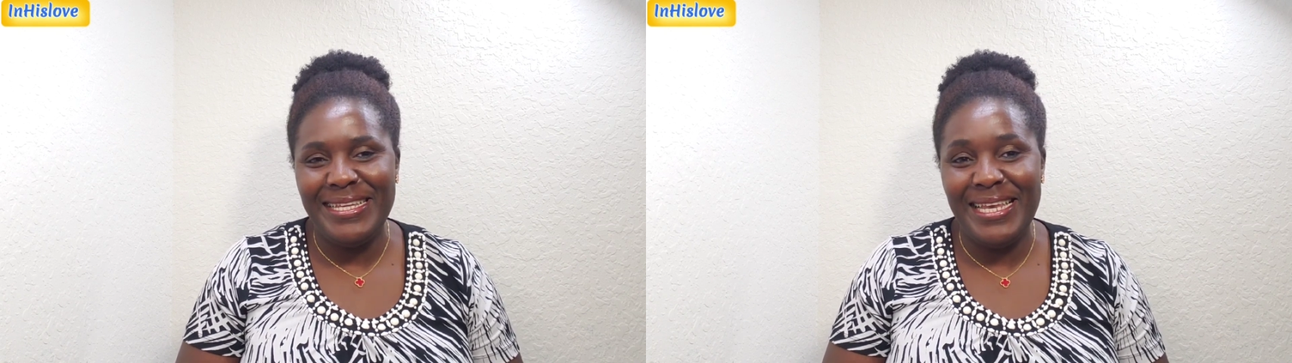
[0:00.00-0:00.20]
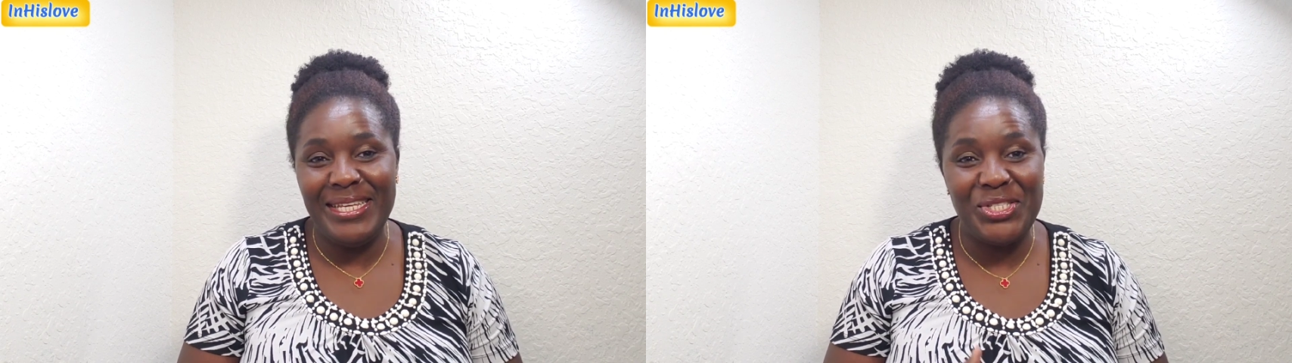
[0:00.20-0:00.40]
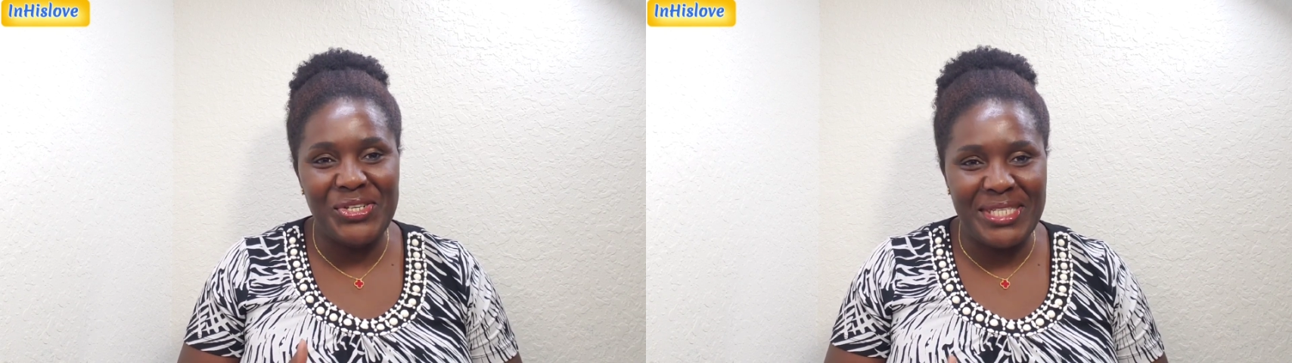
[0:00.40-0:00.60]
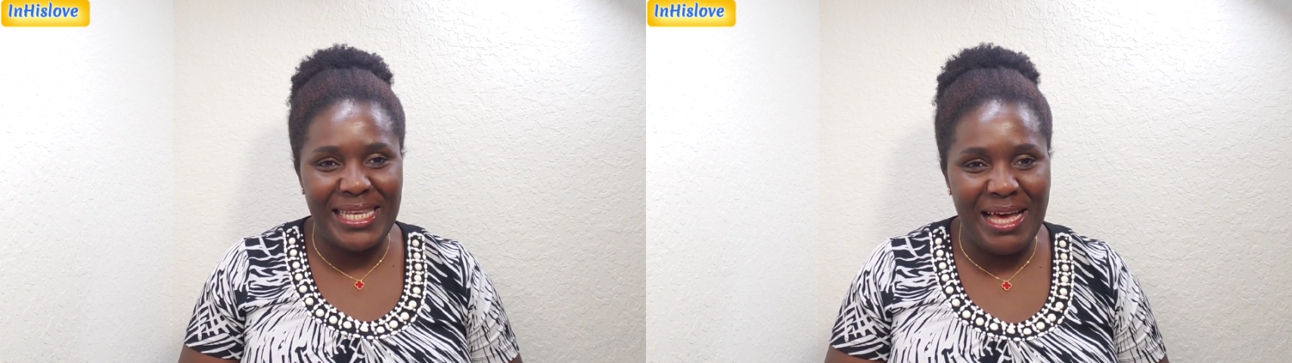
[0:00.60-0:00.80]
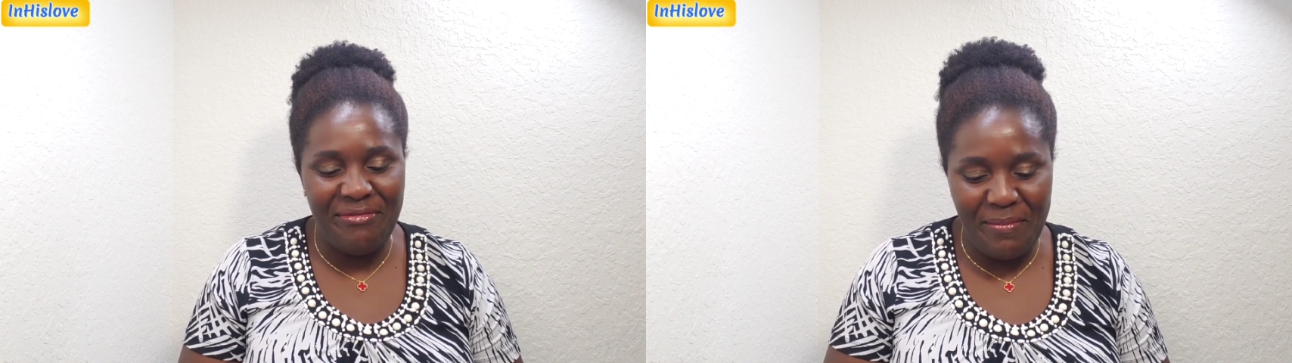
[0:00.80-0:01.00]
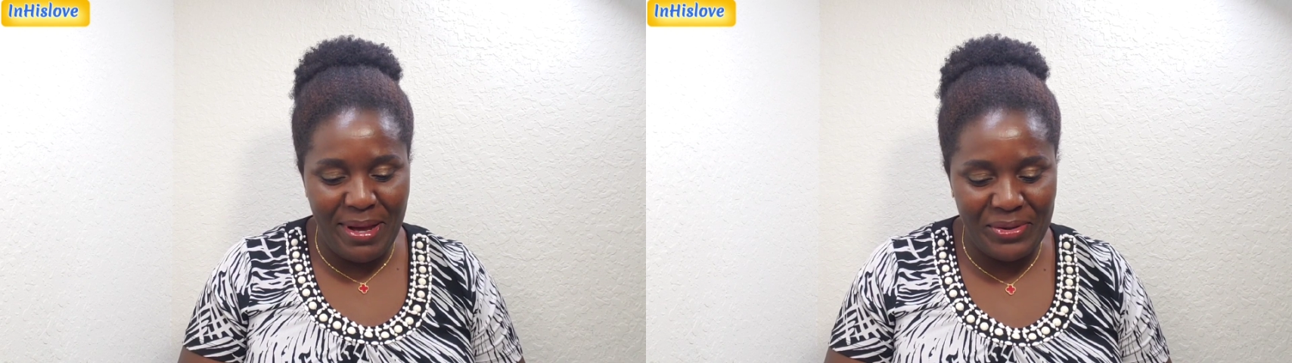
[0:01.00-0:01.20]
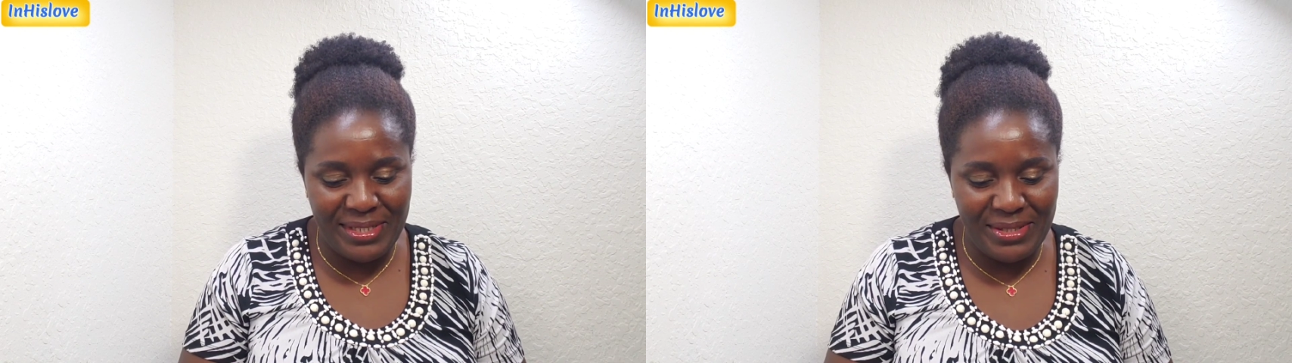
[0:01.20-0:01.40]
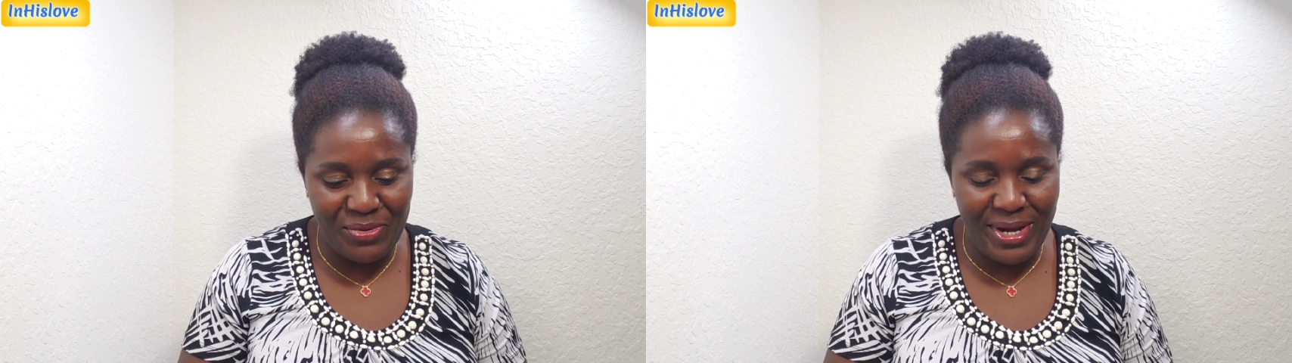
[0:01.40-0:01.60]
let's just laugh
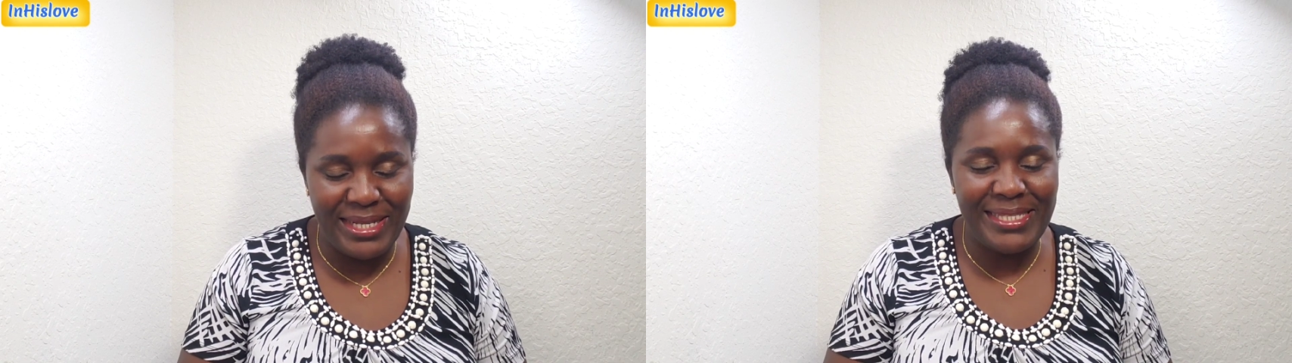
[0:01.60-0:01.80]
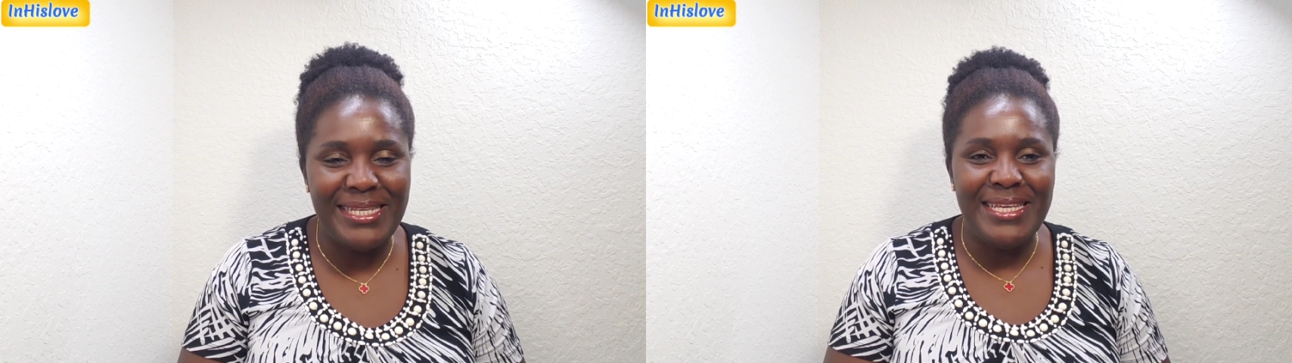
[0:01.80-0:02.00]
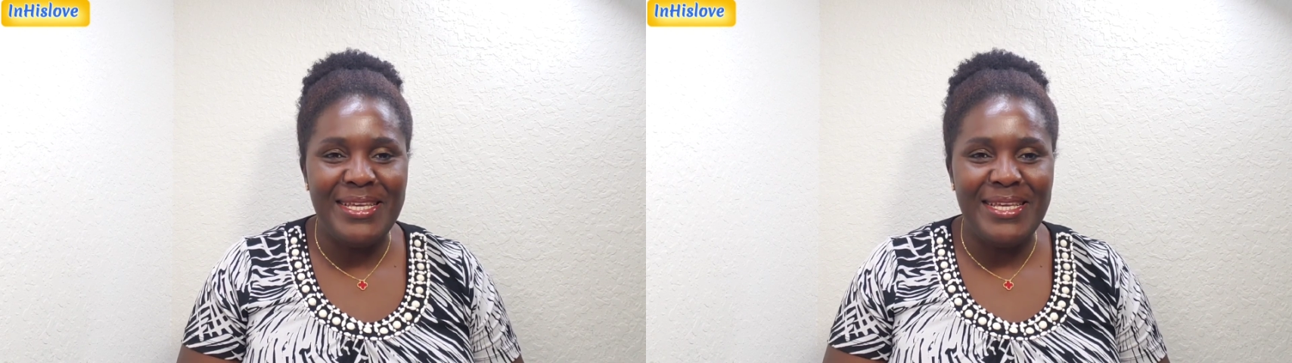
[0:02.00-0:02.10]
about it, right?